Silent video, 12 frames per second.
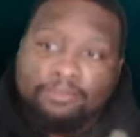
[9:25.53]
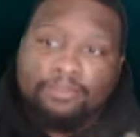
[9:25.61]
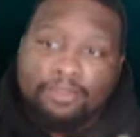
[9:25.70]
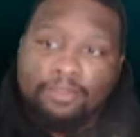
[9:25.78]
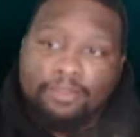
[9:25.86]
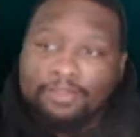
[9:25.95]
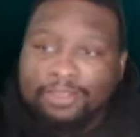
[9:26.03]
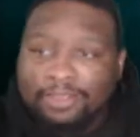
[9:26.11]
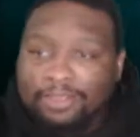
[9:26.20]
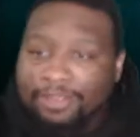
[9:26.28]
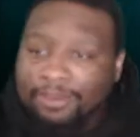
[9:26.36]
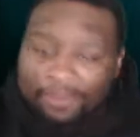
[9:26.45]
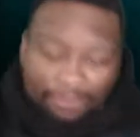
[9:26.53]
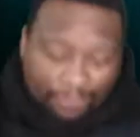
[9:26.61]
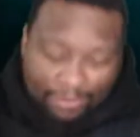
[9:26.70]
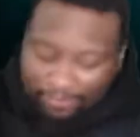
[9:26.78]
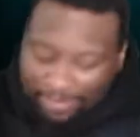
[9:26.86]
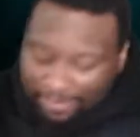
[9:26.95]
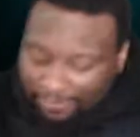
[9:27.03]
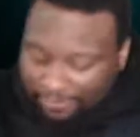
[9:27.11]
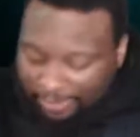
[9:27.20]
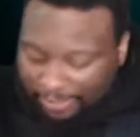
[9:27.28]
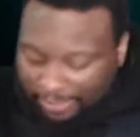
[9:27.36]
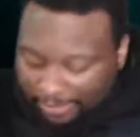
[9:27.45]
So the Green
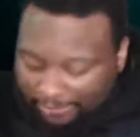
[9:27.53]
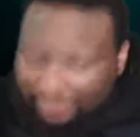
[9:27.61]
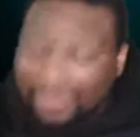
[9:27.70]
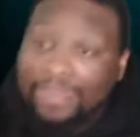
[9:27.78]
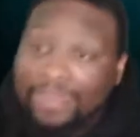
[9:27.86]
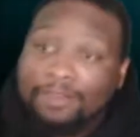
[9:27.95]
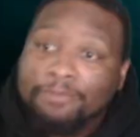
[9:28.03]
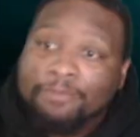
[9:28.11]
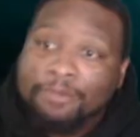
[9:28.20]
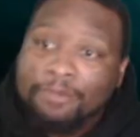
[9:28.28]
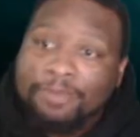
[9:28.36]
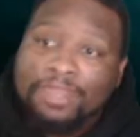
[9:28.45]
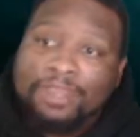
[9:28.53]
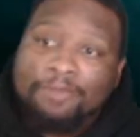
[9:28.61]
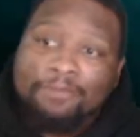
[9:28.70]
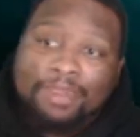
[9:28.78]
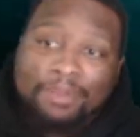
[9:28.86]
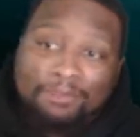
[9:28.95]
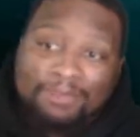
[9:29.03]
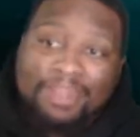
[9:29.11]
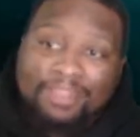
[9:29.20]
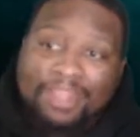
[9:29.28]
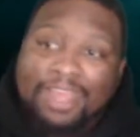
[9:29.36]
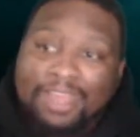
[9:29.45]
Ranger uh, signed them for me. And it, and it meant a
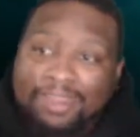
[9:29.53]
lot.